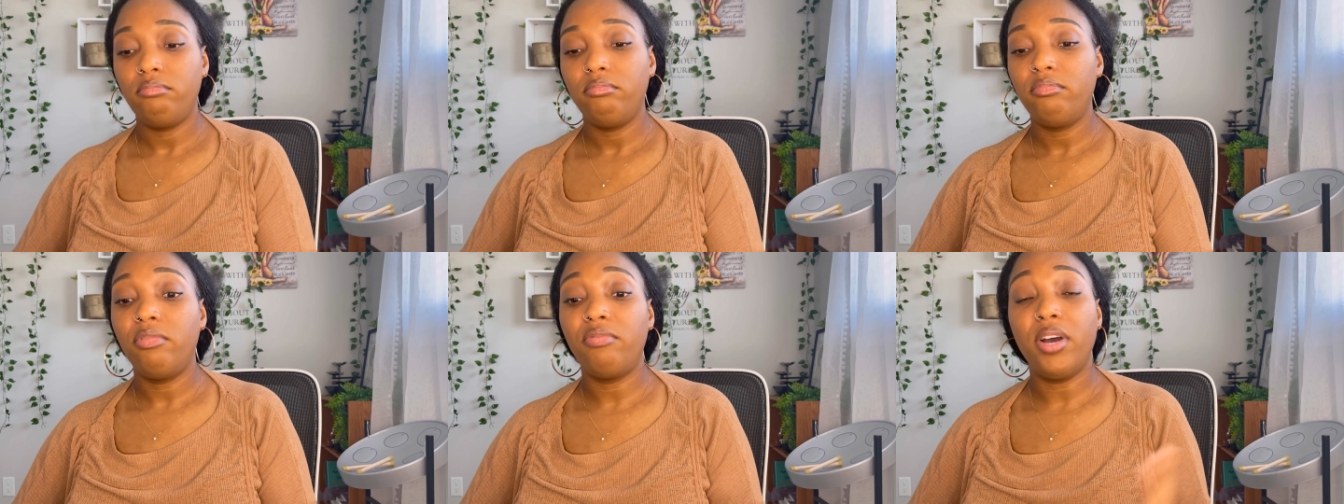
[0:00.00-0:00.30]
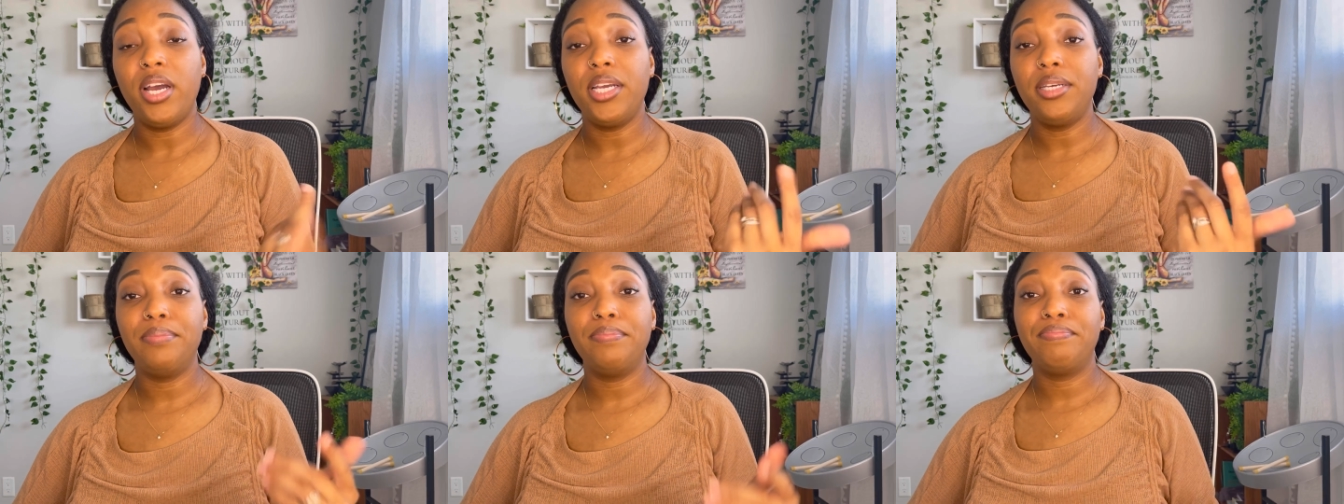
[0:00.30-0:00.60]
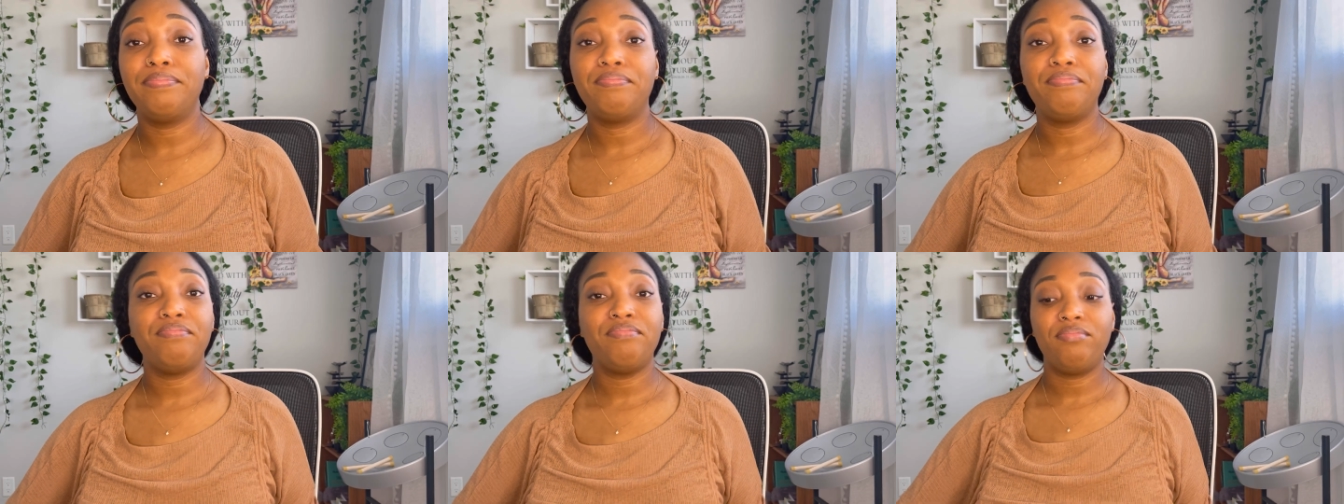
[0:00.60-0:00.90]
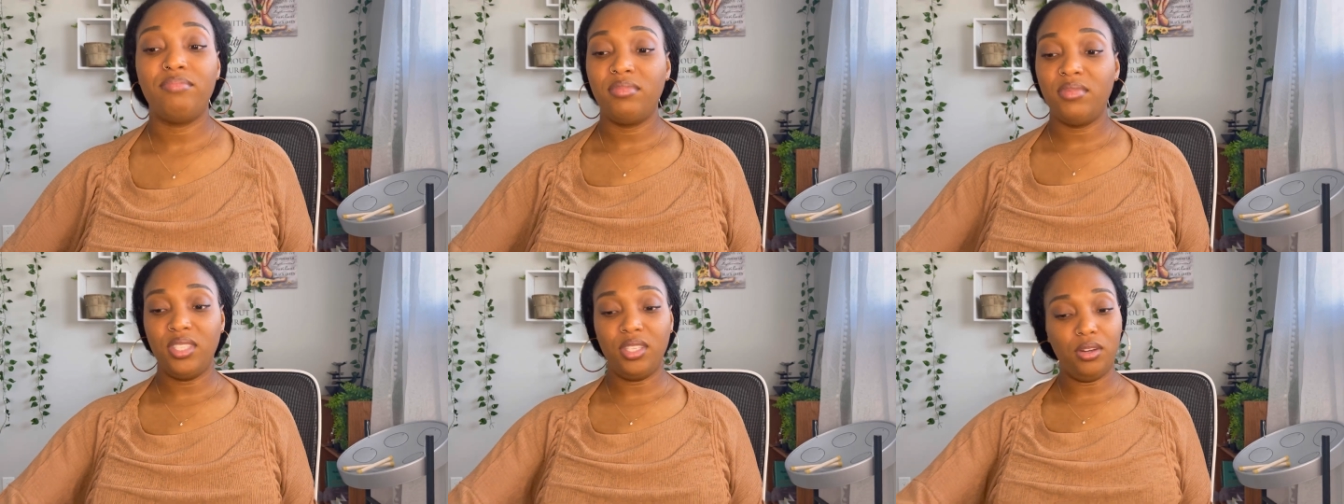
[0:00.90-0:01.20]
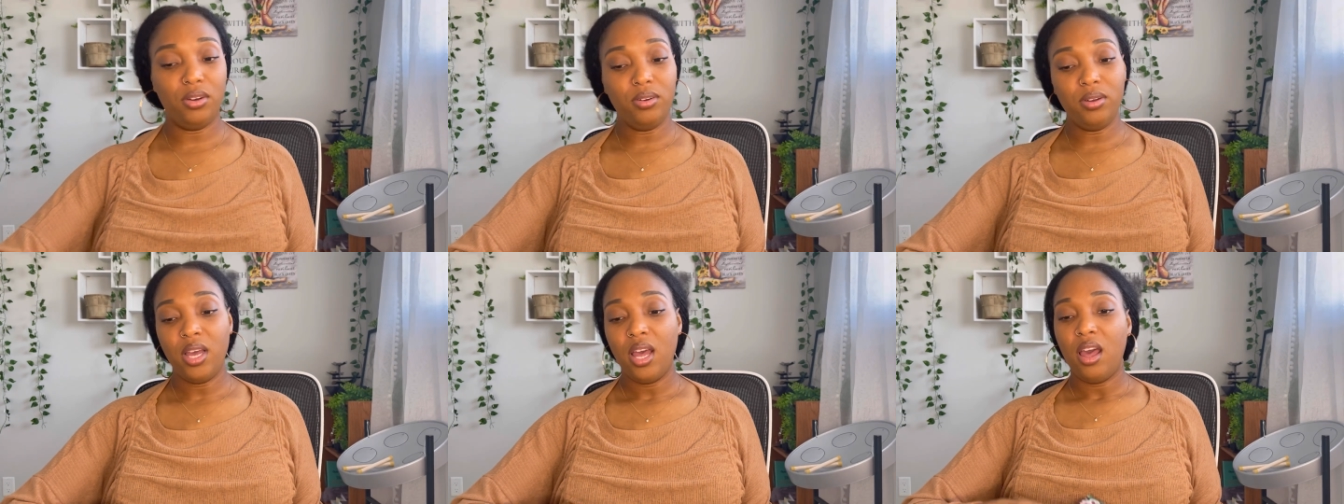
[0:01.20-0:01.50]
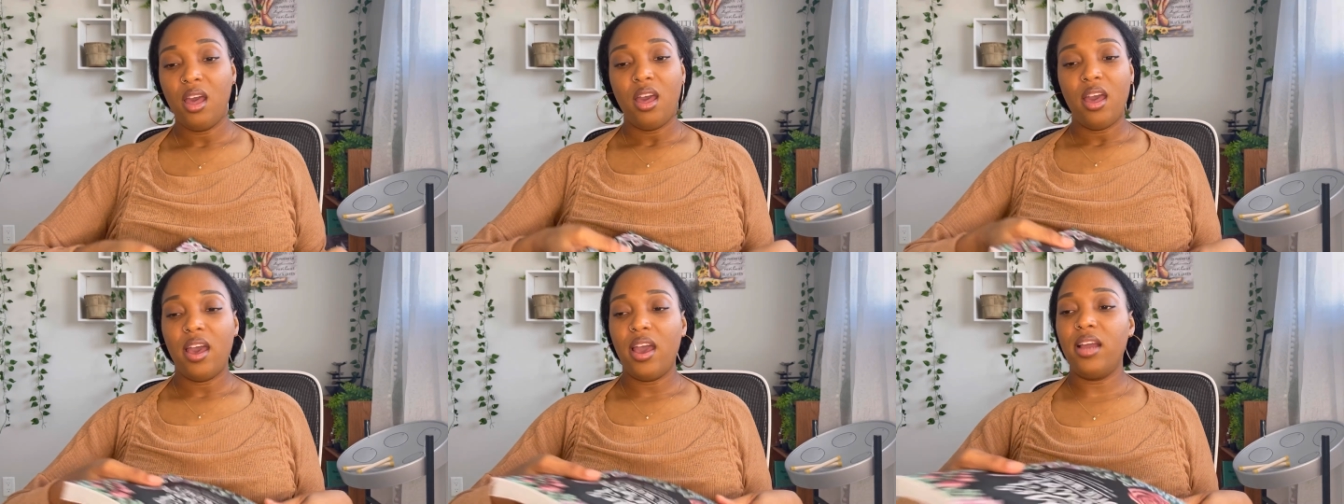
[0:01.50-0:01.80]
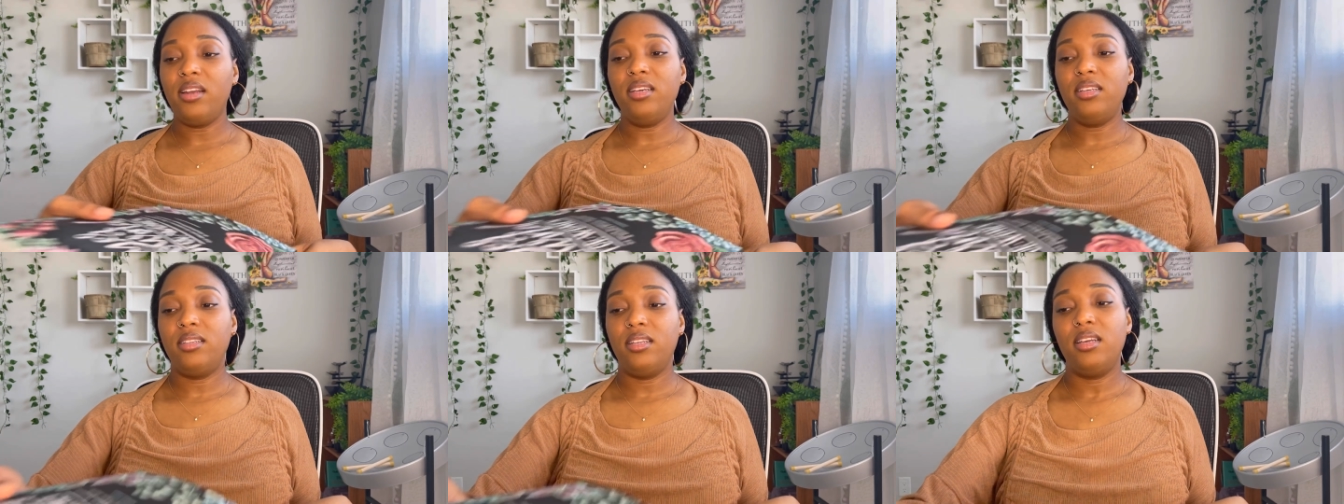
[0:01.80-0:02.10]
fine, you know,
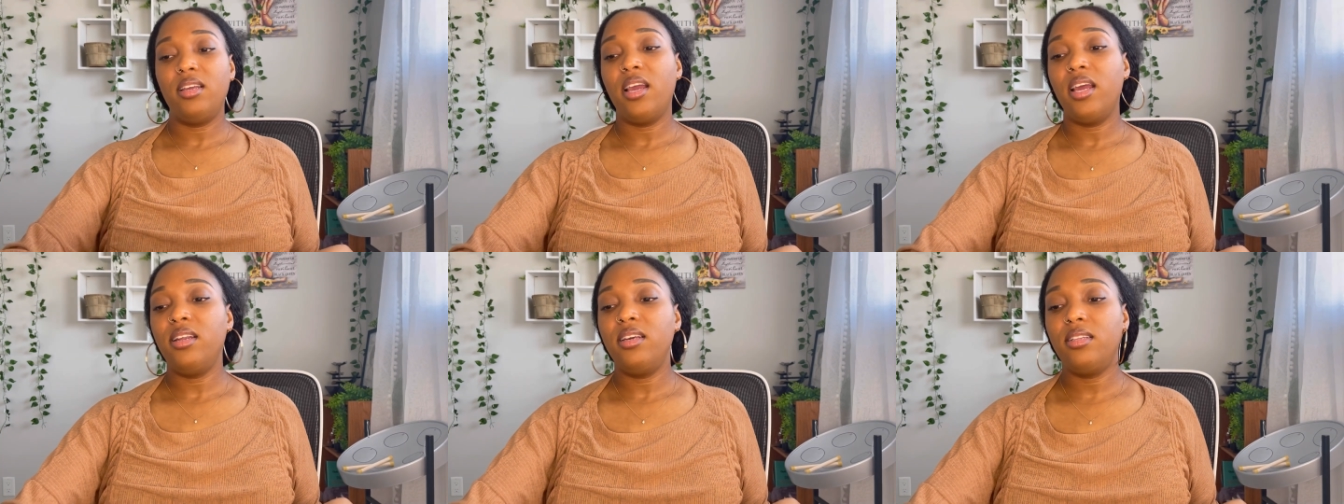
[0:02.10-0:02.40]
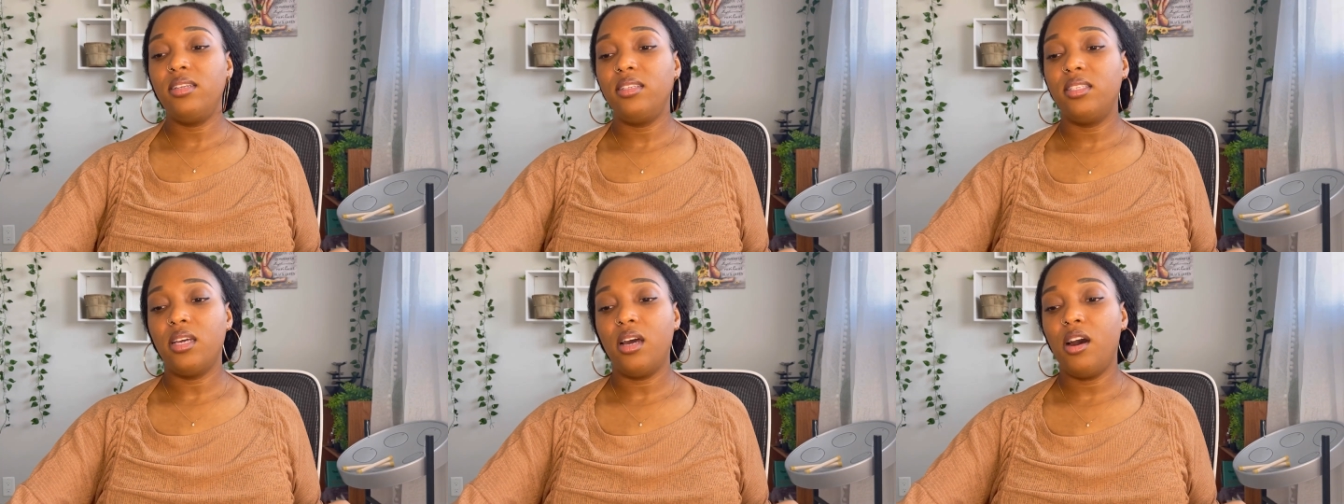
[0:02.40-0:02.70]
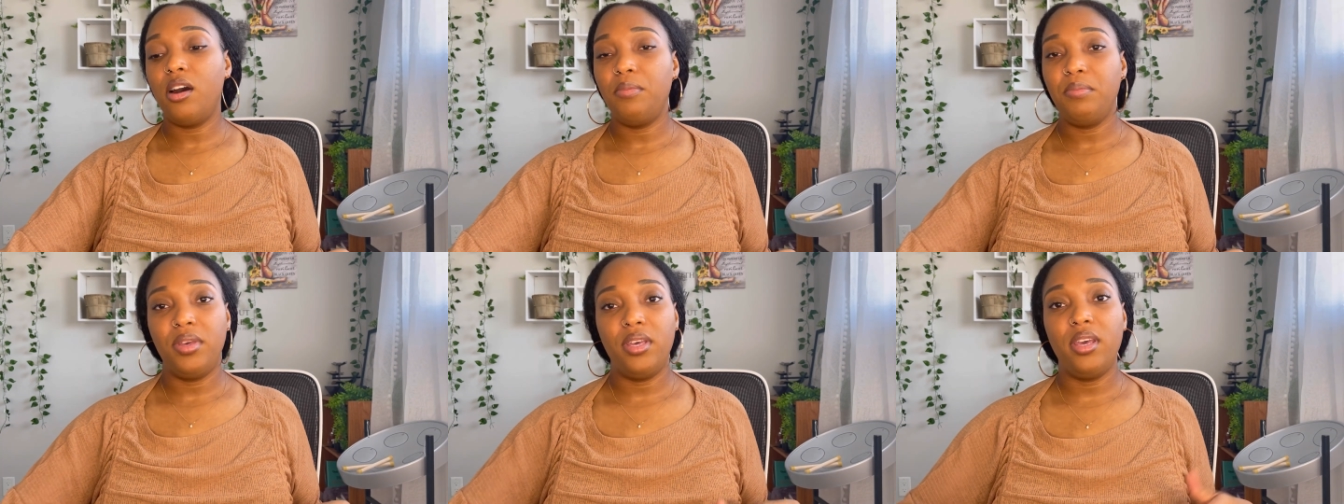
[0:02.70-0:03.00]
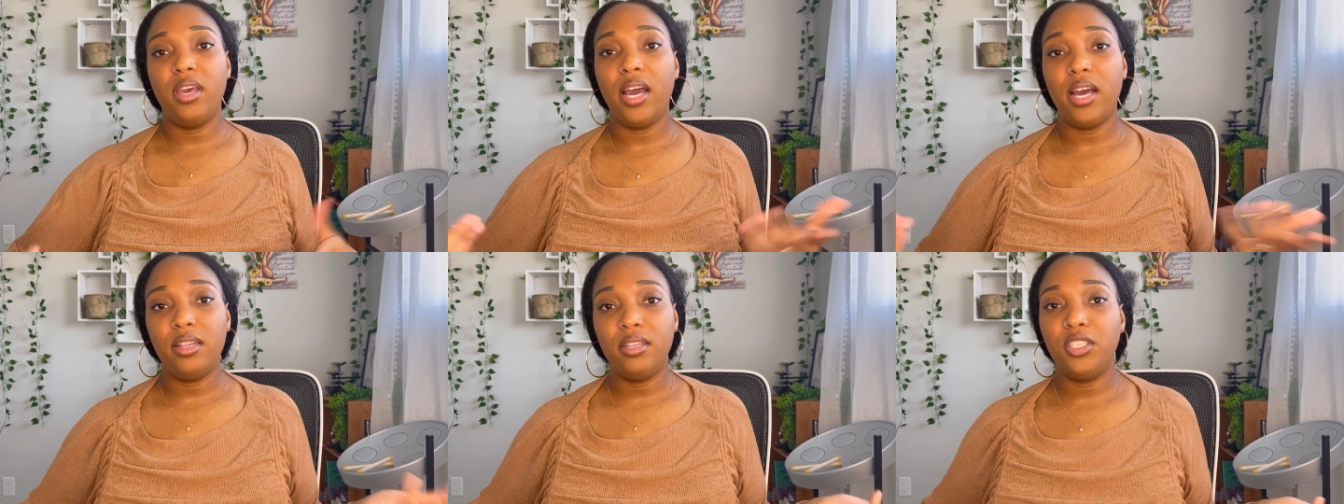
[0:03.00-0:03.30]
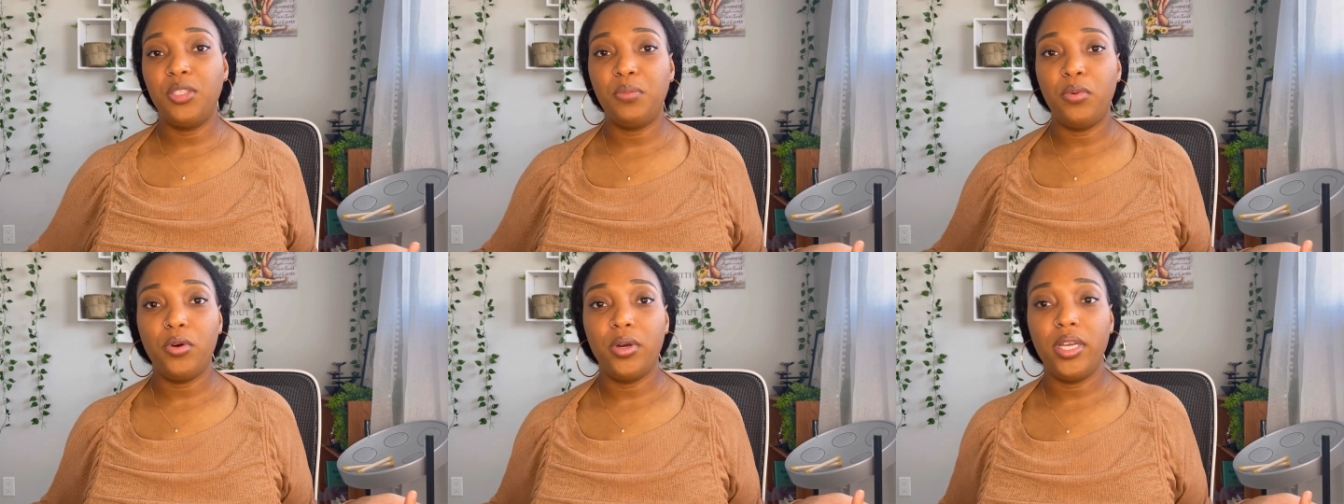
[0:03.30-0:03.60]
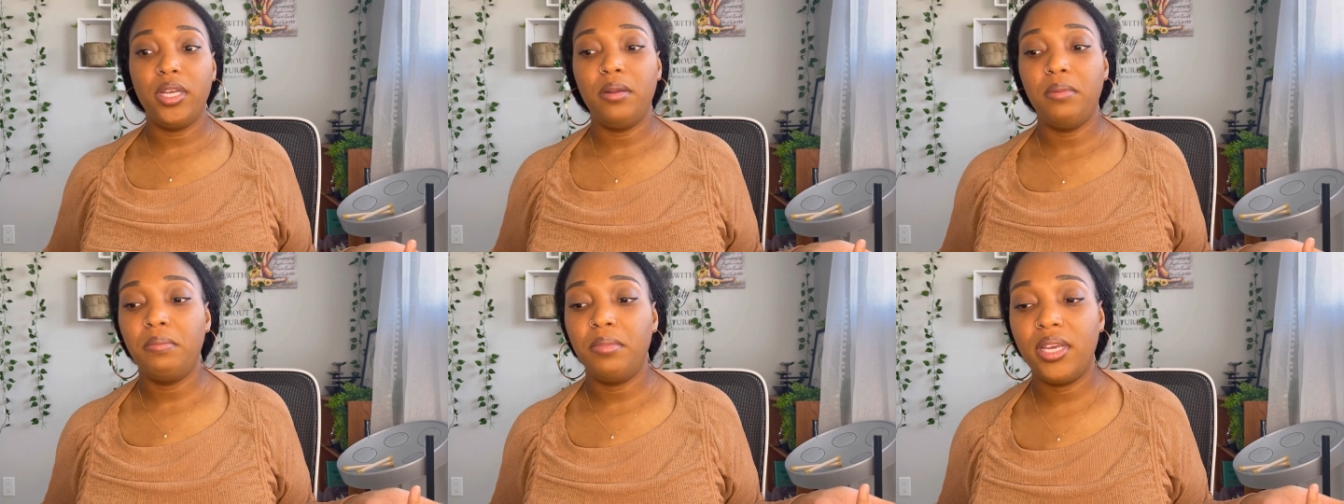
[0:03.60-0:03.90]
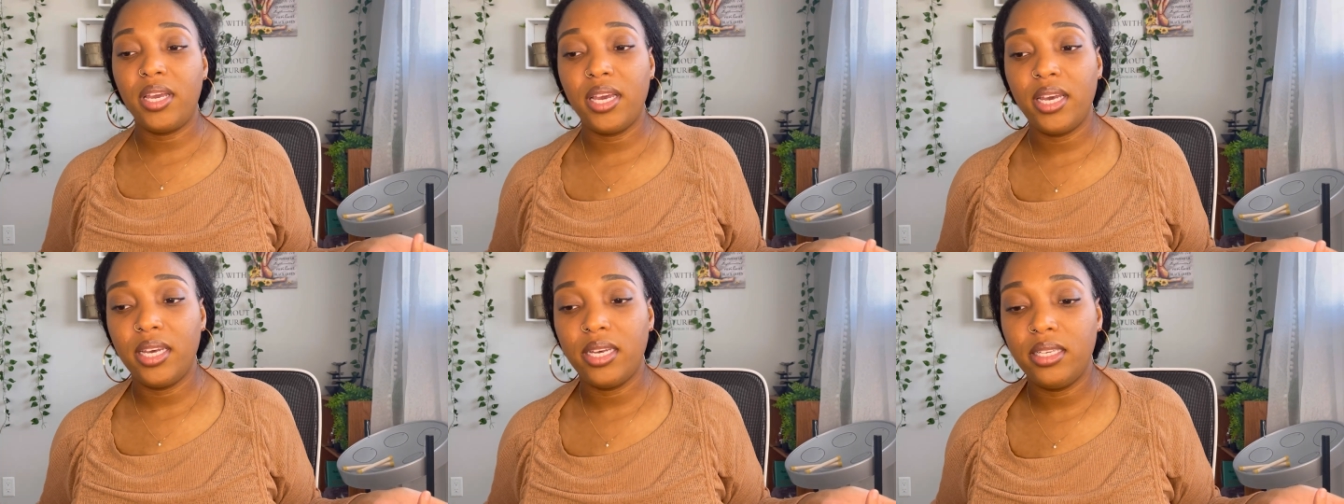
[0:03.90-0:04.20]
anything to help me at this point,
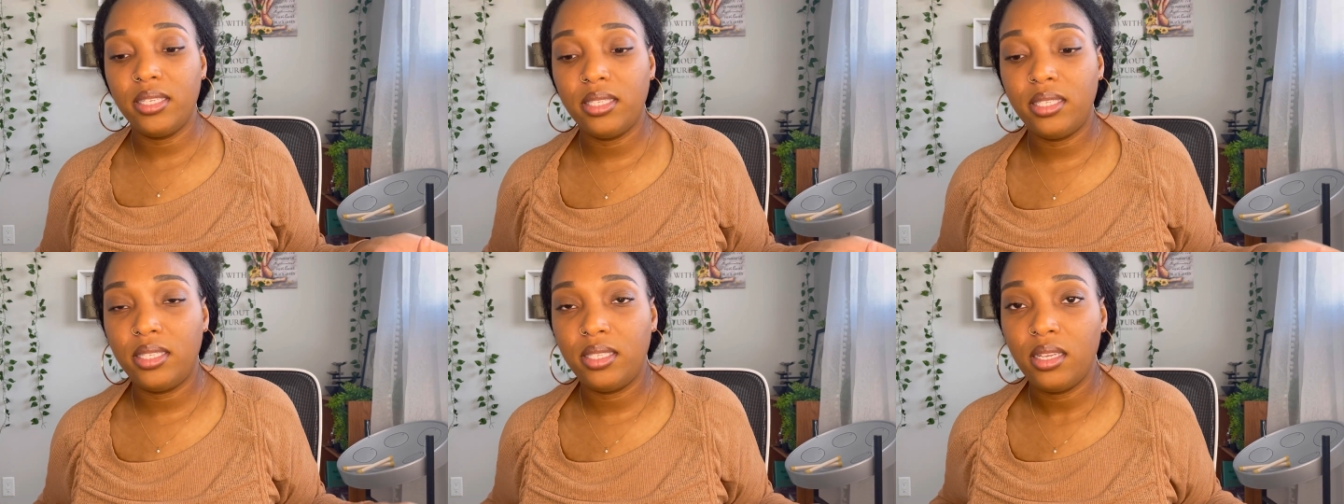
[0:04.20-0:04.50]
because